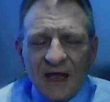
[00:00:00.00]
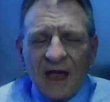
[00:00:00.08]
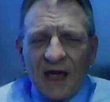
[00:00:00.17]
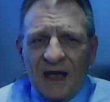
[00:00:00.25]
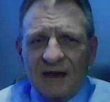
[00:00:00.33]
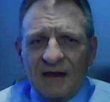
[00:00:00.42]

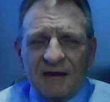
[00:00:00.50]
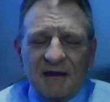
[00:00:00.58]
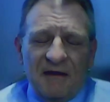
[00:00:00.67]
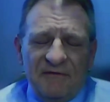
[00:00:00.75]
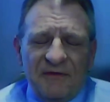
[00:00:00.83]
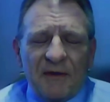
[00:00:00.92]
and I,
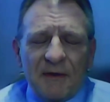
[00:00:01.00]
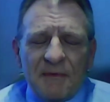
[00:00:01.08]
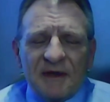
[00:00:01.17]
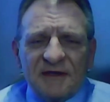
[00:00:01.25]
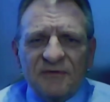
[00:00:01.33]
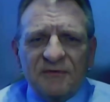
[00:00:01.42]
I, very
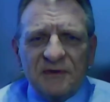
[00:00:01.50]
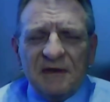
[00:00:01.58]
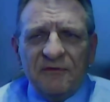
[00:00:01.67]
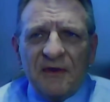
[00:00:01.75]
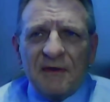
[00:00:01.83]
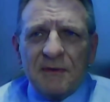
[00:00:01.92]
much,
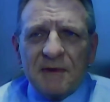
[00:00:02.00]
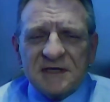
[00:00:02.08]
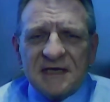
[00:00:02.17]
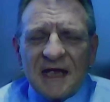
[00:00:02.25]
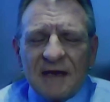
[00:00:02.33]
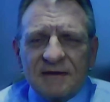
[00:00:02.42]
very
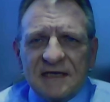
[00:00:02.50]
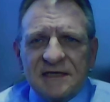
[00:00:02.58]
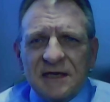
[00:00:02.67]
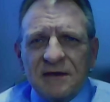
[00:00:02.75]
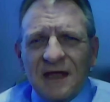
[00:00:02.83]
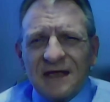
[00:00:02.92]
much doubt it.
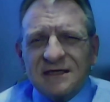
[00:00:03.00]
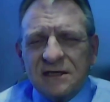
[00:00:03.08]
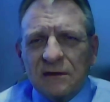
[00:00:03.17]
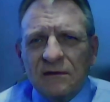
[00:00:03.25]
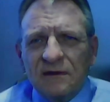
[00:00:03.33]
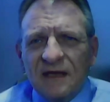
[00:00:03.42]
So that
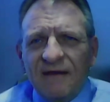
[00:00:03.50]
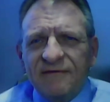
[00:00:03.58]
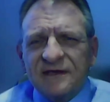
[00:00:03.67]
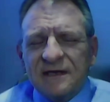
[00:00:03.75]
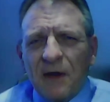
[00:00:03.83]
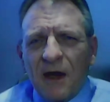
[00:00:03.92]
still
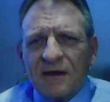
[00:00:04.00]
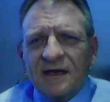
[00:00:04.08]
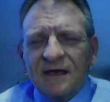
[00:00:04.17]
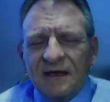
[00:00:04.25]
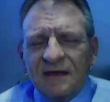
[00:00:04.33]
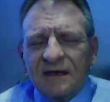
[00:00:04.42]
leaves the
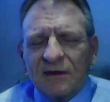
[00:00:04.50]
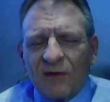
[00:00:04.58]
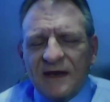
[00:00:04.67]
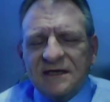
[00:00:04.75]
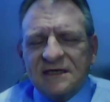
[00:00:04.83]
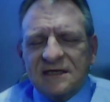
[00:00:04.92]
market in a
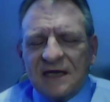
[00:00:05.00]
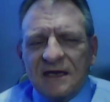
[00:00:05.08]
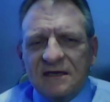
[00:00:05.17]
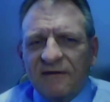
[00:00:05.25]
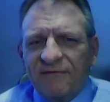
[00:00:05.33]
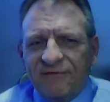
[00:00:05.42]
great
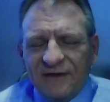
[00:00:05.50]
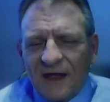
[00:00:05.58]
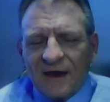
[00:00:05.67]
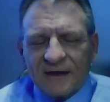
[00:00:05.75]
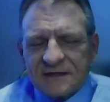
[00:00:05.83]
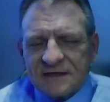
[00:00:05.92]
state of
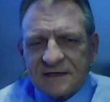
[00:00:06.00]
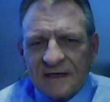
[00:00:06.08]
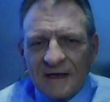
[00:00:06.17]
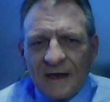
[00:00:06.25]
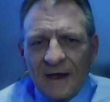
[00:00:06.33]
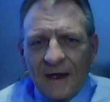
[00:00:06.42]
flux.
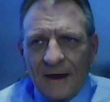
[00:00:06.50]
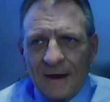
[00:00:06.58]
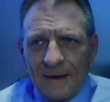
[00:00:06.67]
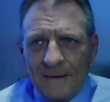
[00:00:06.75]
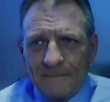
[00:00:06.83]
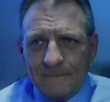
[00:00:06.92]

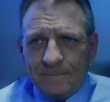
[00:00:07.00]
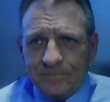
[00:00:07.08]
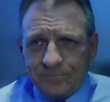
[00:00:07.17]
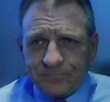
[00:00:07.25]
Um,